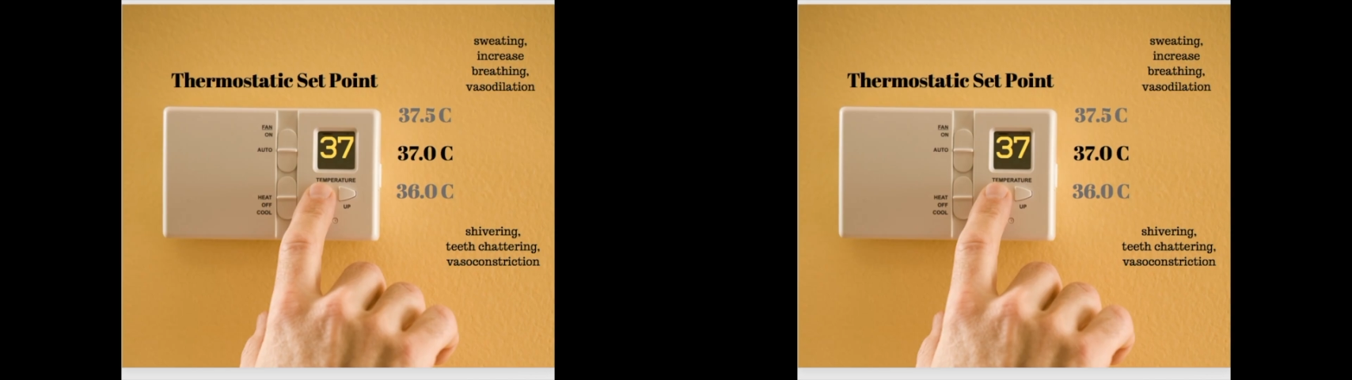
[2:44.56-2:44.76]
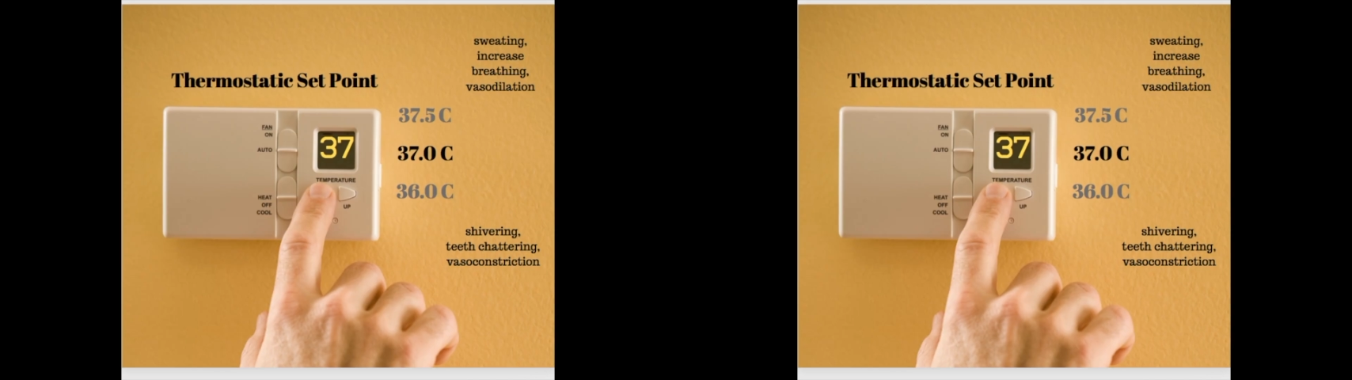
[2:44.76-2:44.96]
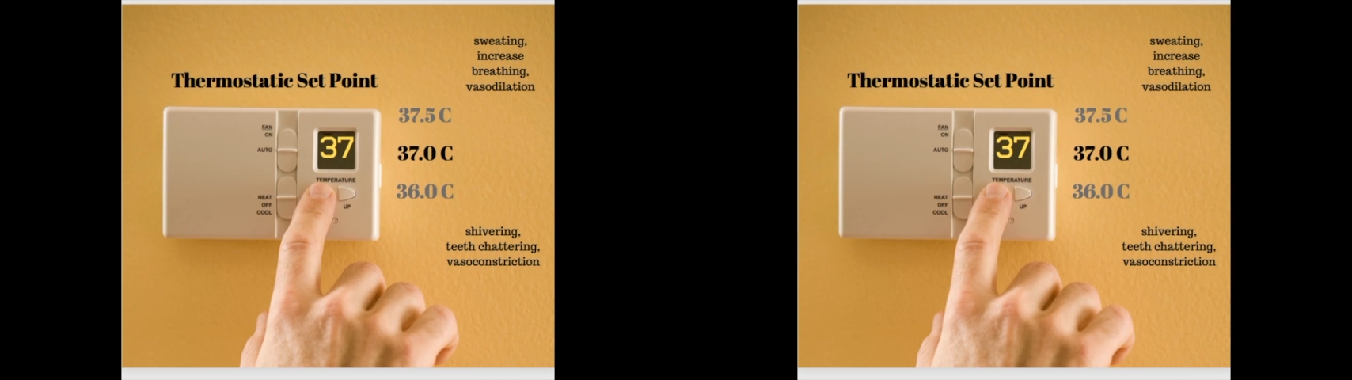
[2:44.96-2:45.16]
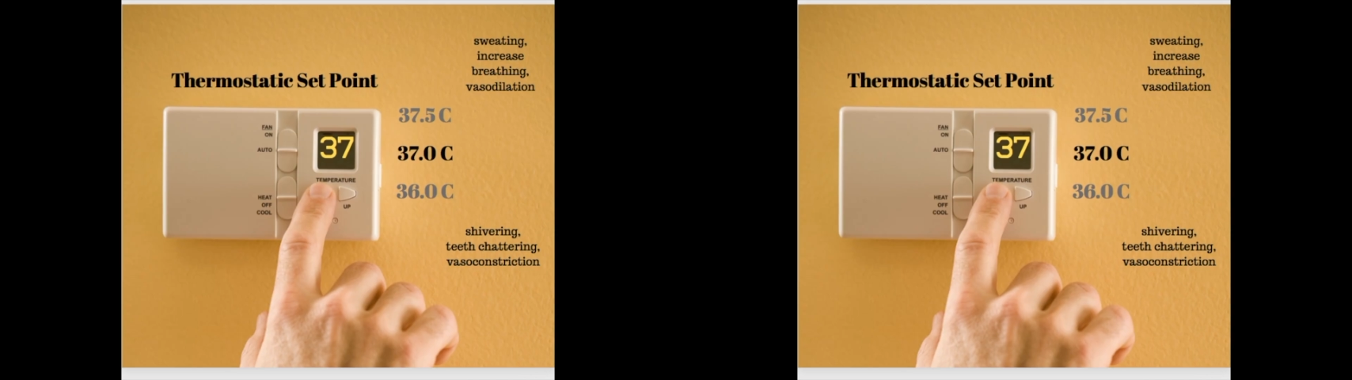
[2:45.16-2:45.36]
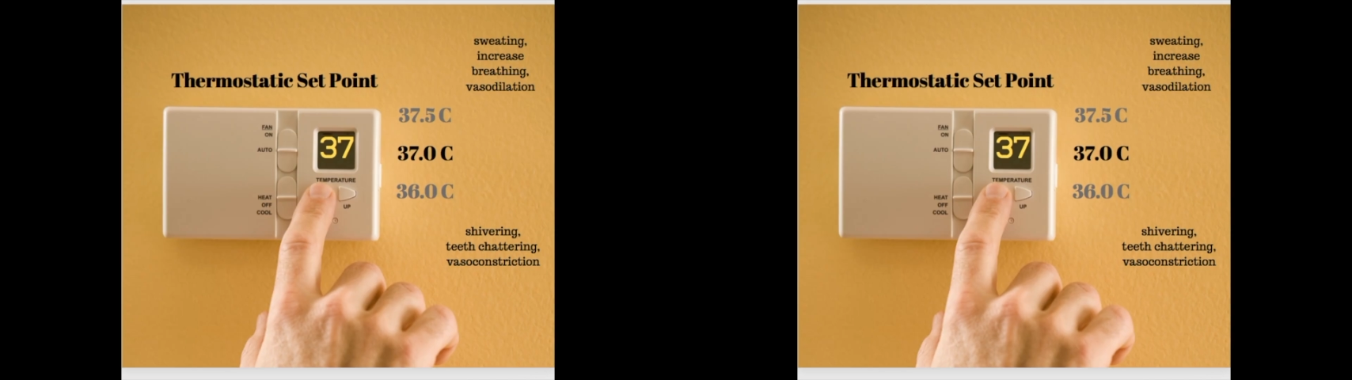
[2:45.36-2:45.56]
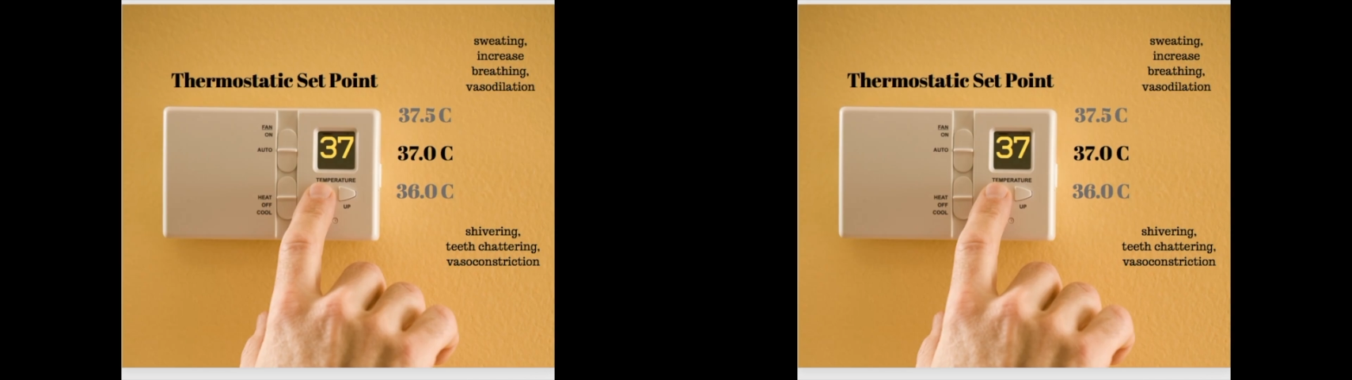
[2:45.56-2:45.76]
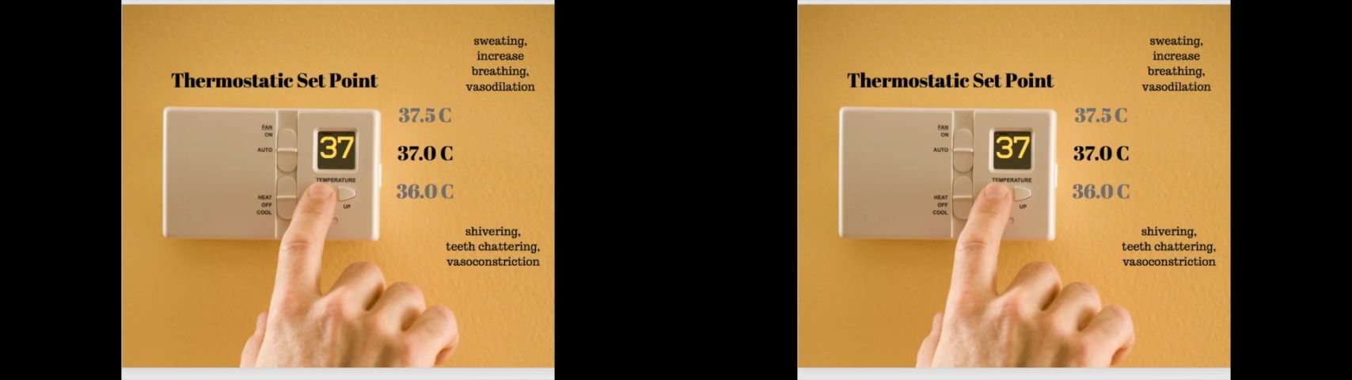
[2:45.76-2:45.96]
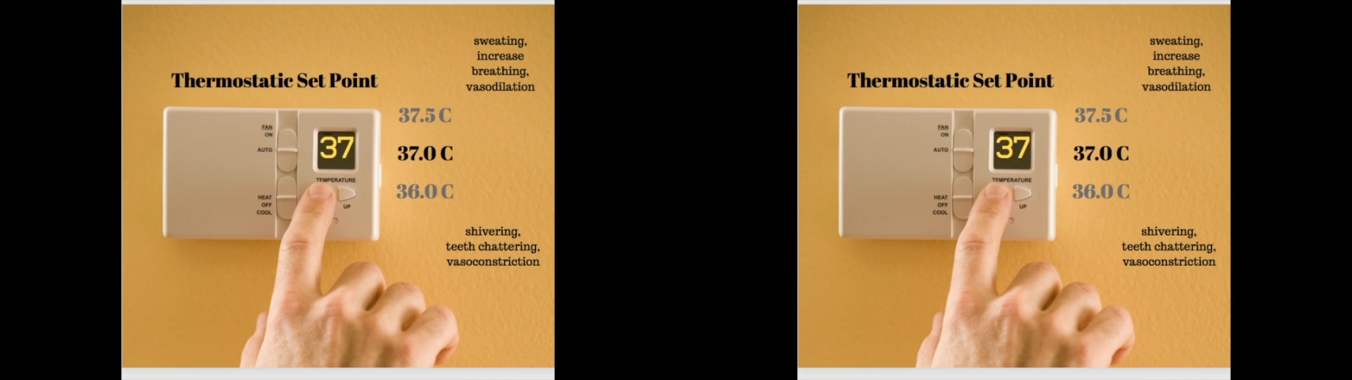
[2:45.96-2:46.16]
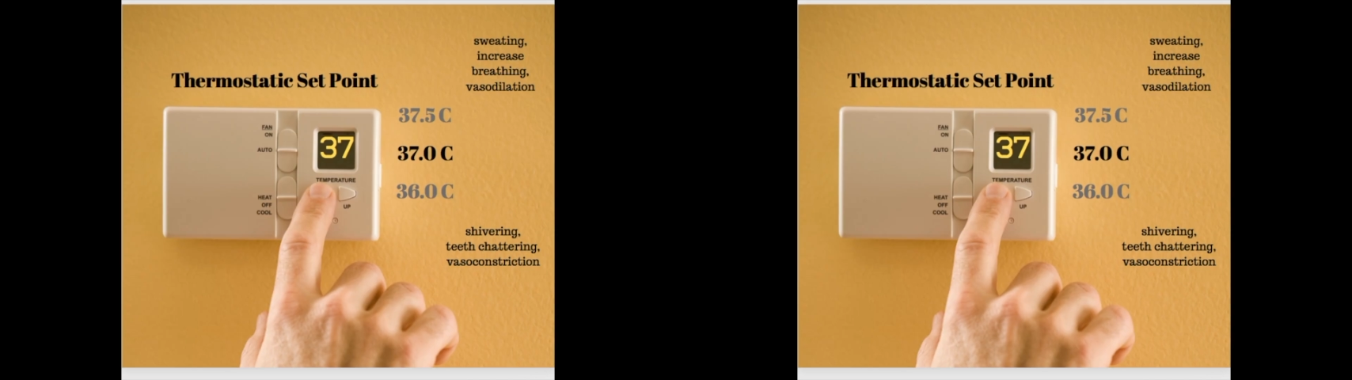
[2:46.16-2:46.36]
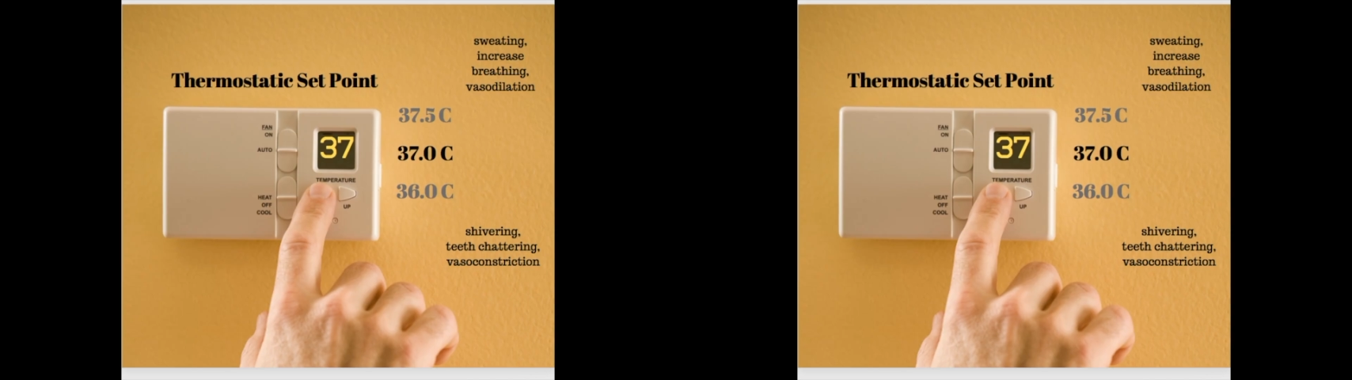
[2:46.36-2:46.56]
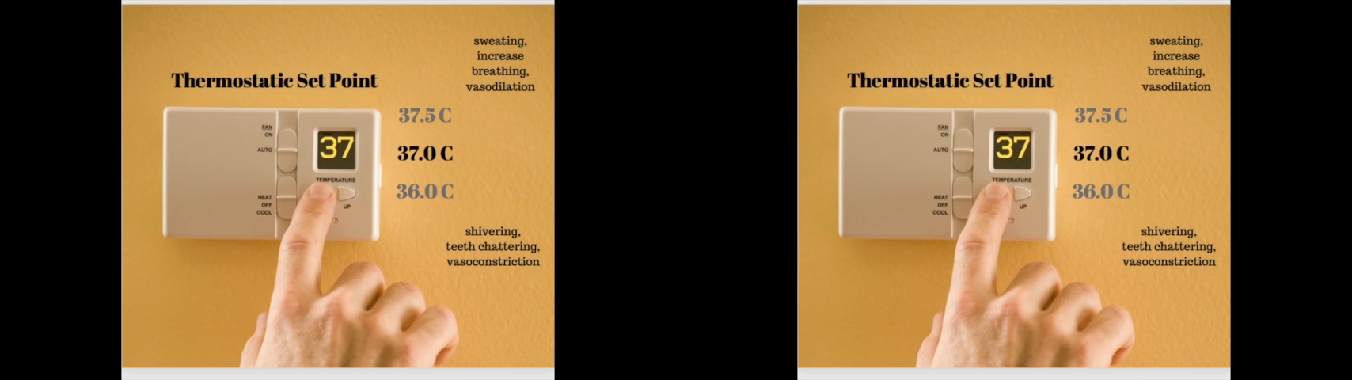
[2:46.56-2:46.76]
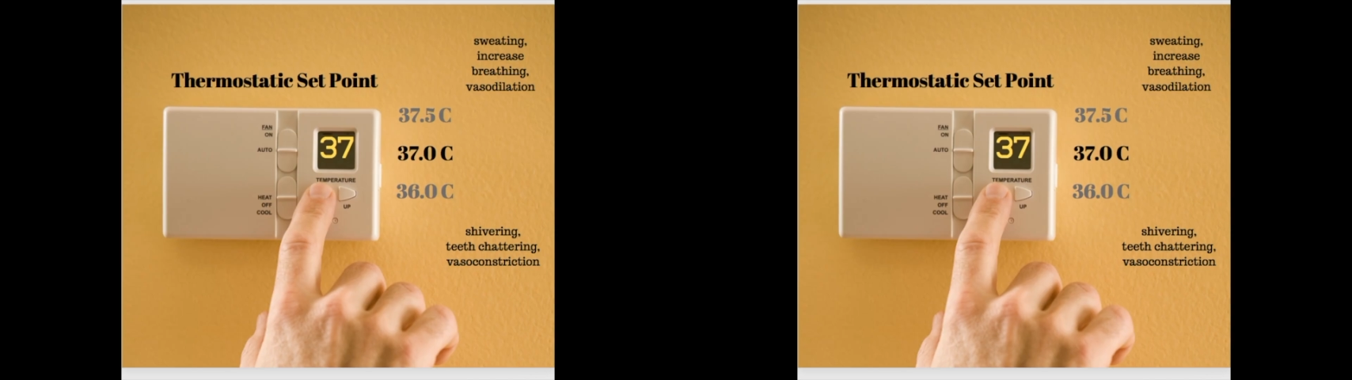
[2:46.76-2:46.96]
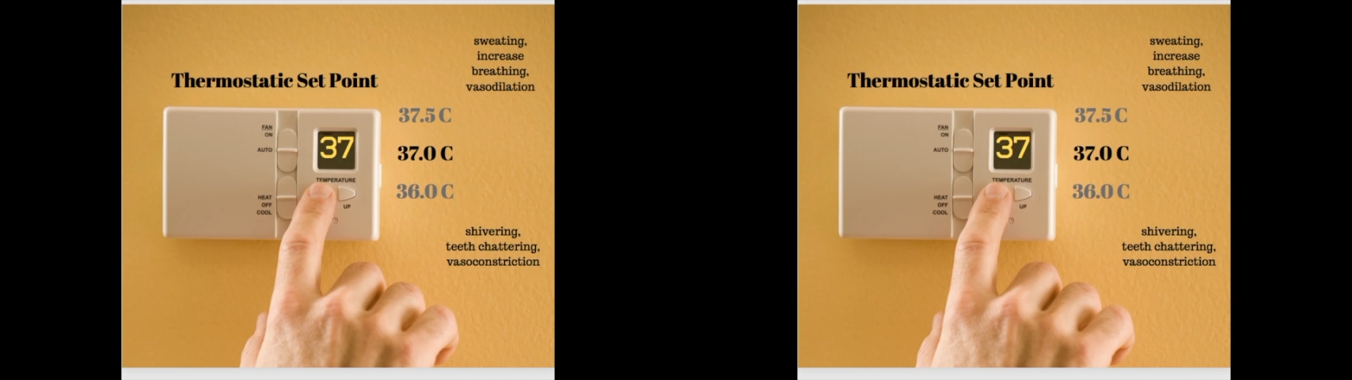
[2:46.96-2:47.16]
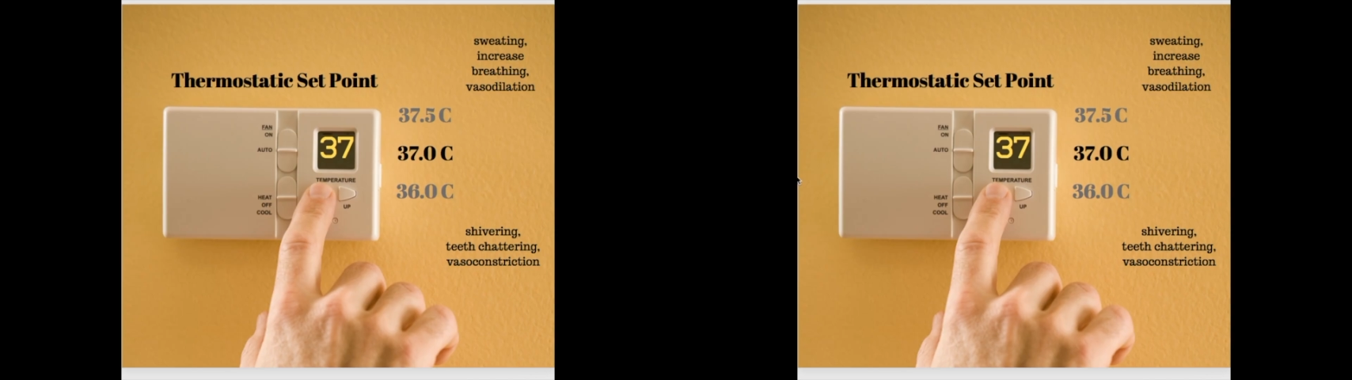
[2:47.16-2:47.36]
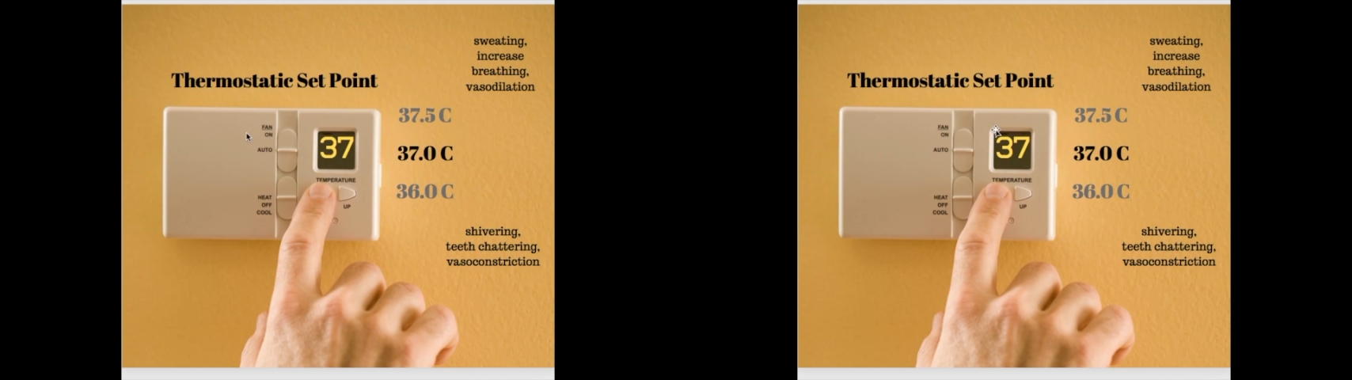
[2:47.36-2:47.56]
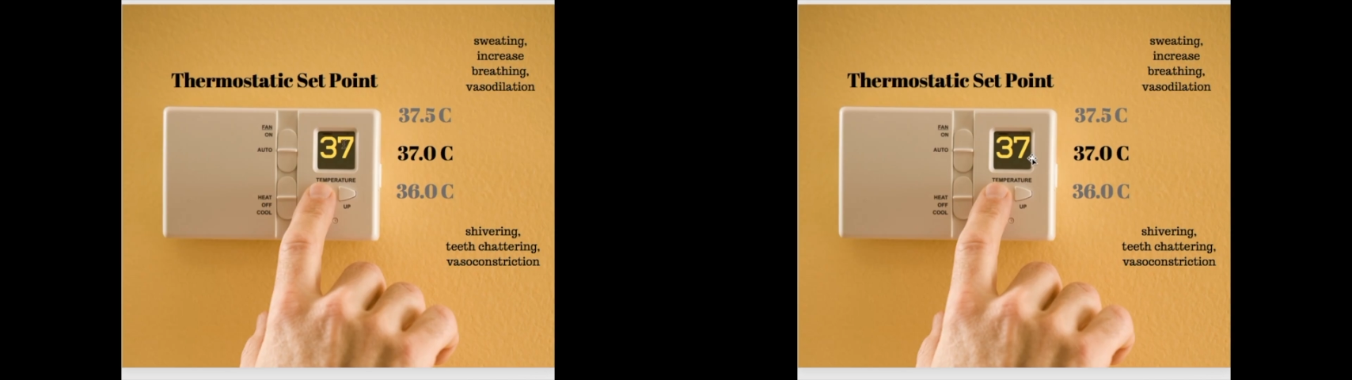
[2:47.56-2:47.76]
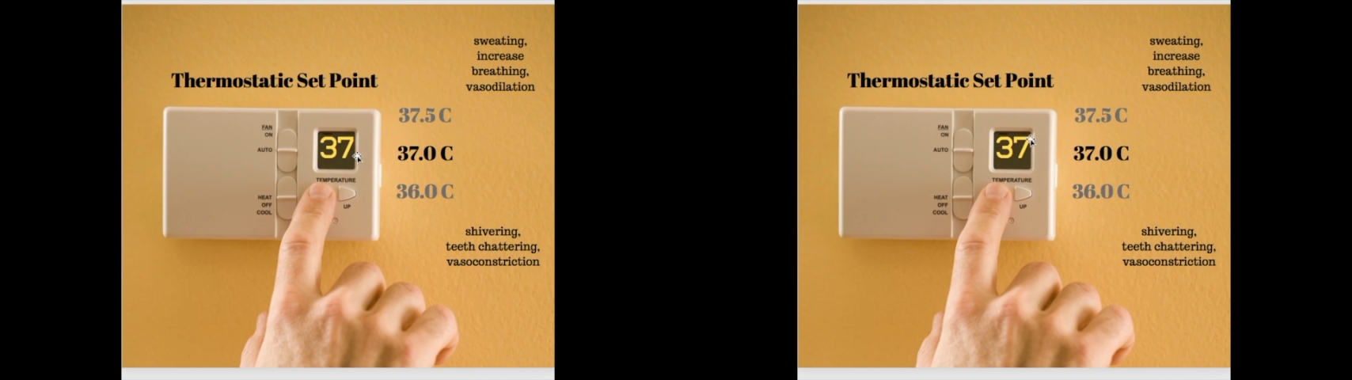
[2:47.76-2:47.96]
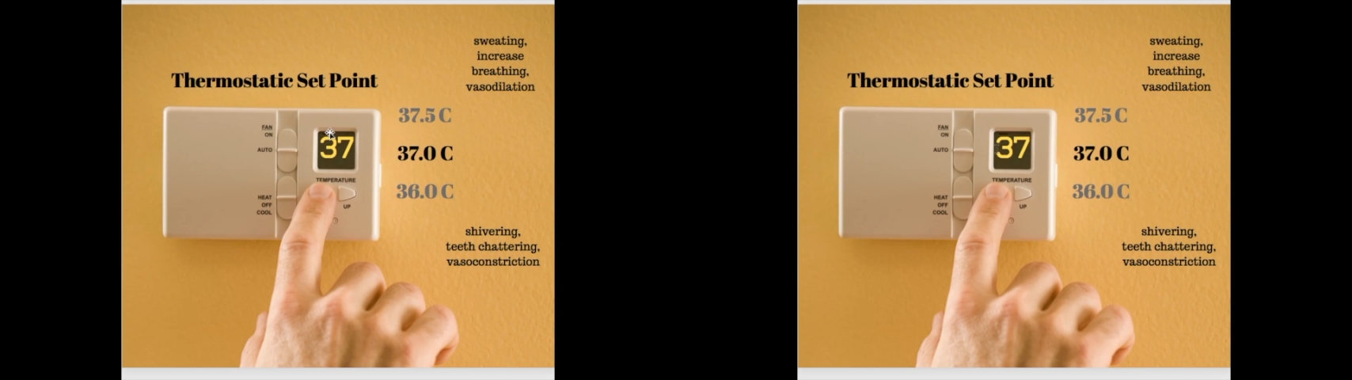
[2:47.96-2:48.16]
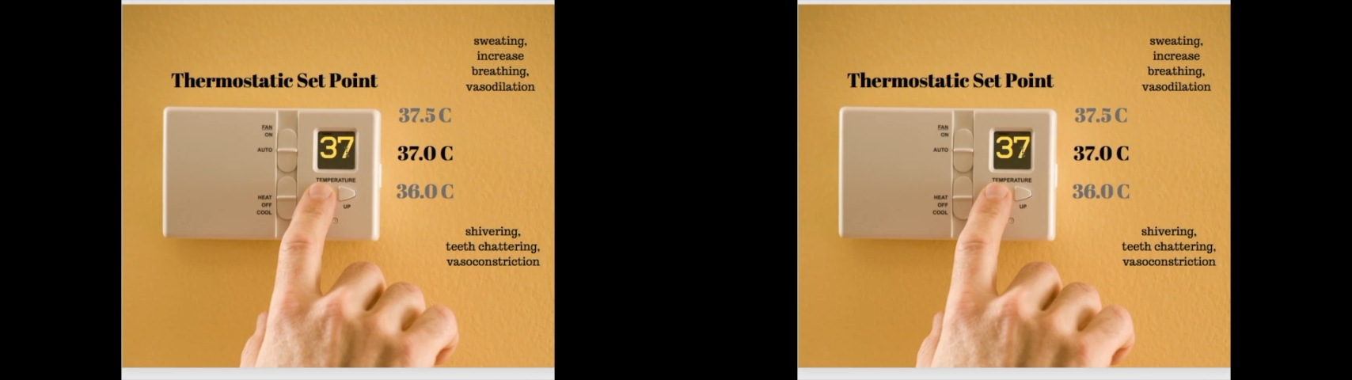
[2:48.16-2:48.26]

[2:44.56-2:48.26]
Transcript: Nobody's mouth can be seen.